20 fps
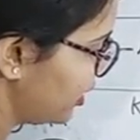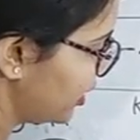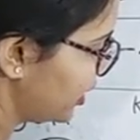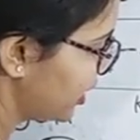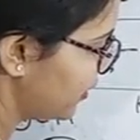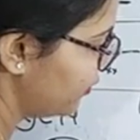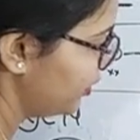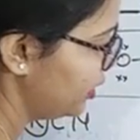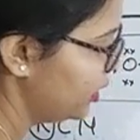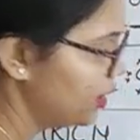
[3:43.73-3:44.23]
we are
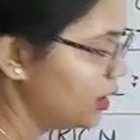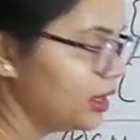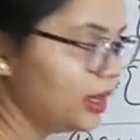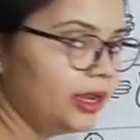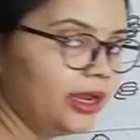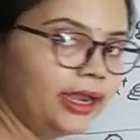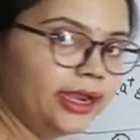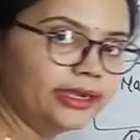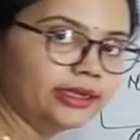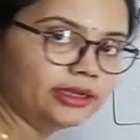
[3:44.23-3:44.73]
having
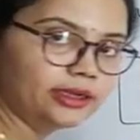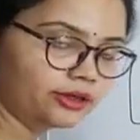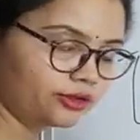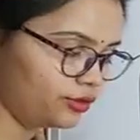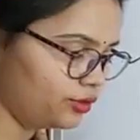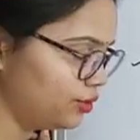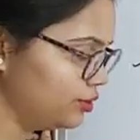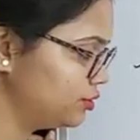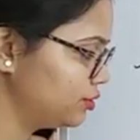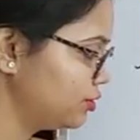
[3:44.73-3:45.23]
8
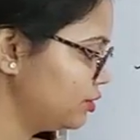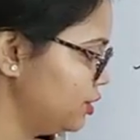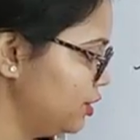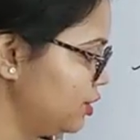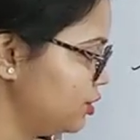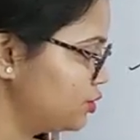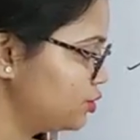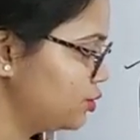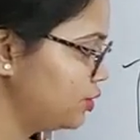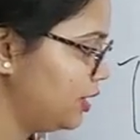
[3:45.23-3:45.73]
electrons.
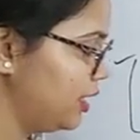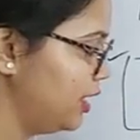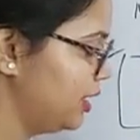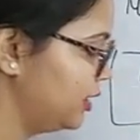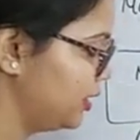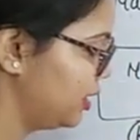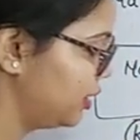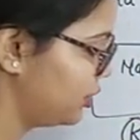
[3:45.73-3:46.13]
So 8